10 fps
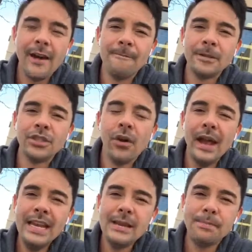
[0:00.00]
So I
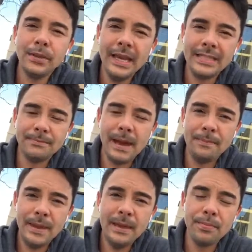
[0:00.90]
need to place my
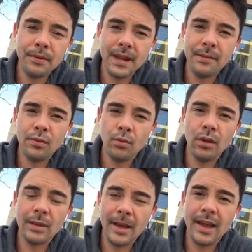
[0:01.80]
people that I'm
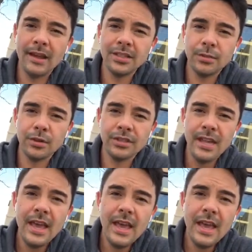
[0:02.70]
enrolling, my customers,